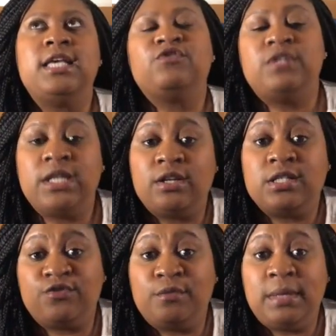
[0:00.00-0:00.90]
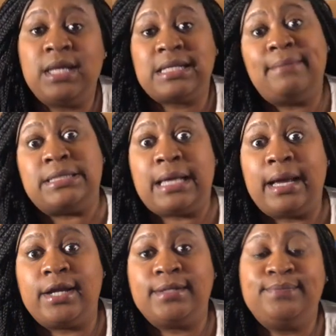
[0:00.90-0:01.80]
it's ridiculous for me because I be
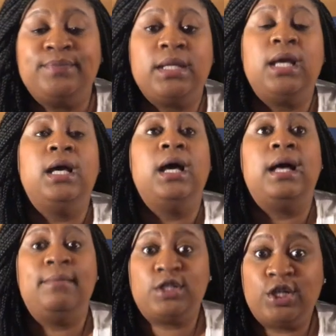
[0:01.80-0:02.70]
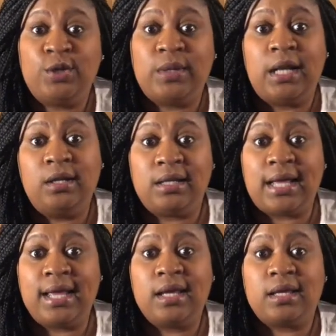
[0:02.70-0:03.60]
tired. I'm gonna show you what I look
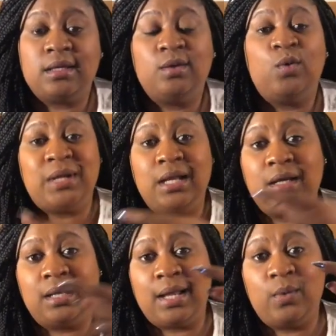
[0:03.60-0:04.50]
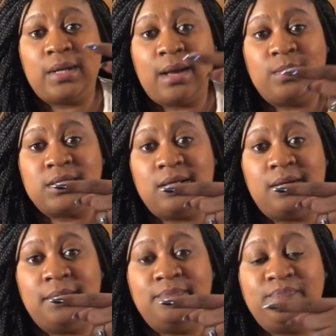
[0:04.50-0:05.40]
like when I was
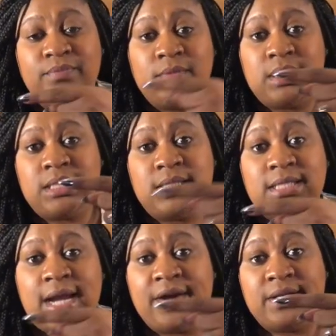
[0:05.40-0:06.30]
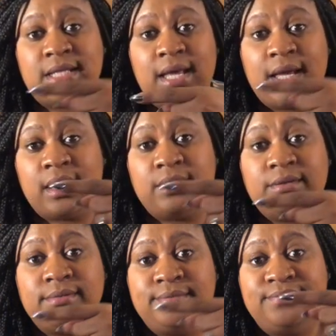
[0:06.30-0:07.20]
tired as heck.
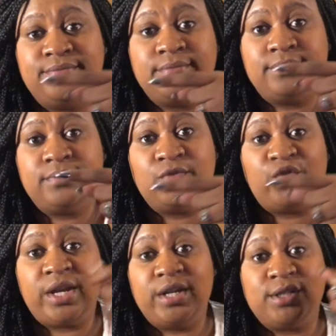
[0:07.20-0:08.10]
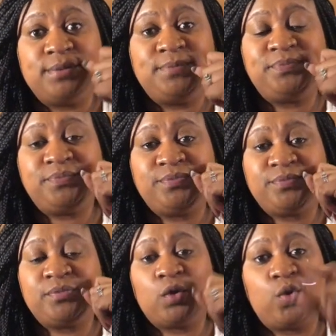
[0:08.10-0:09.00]
Right here
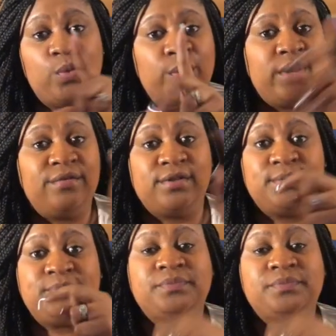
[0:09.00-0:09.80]
or wherever.